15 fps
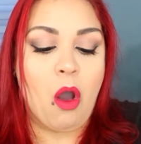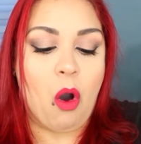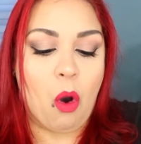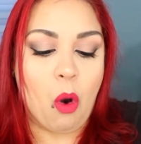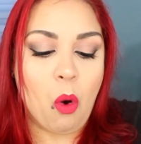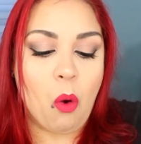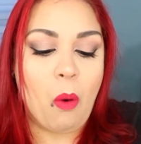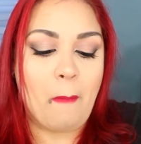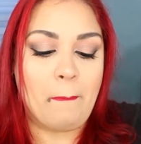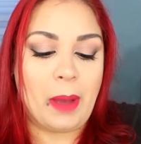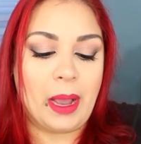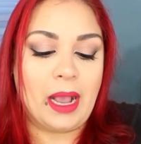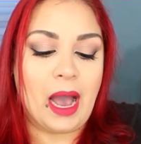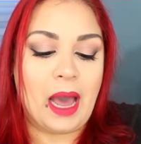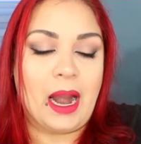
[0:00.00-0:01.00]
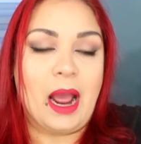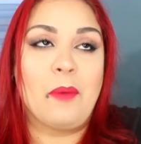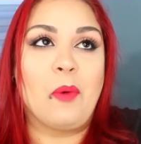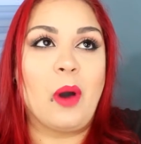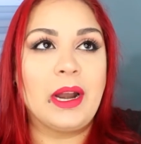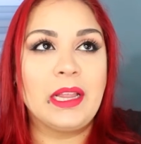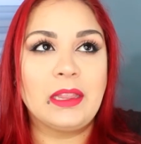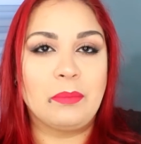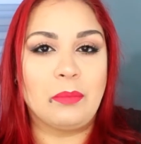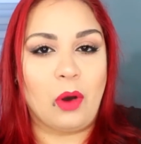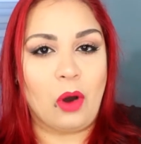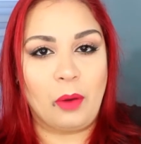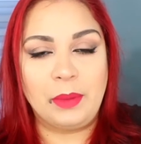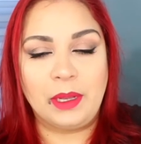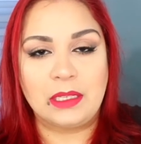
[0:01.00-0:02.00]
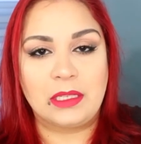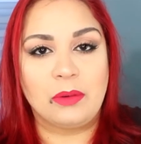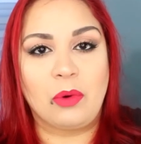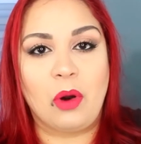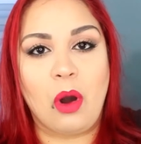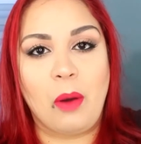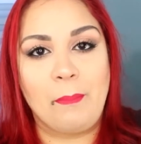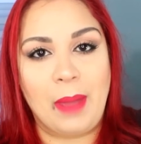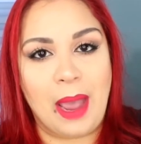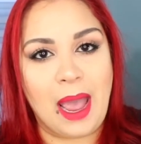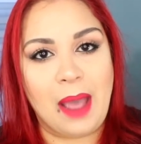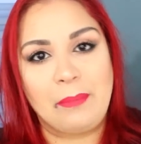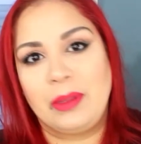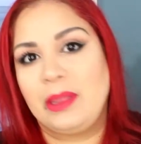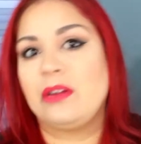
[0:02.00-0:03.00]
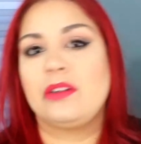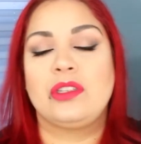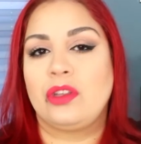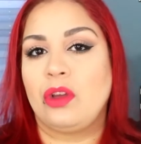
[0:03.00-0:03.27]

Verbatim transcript: Oh my God, I wanted them all because they were all matte, but there